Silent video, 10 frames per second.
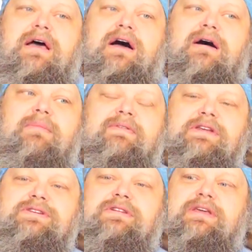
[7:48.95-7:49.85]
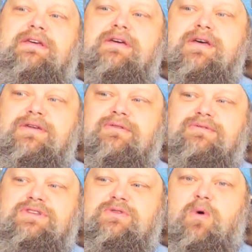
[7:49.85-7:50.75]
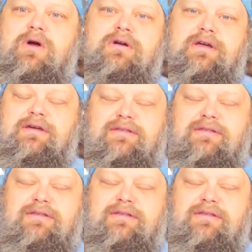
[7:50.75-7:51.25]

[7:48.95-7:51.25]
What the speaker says: eventually, Squark,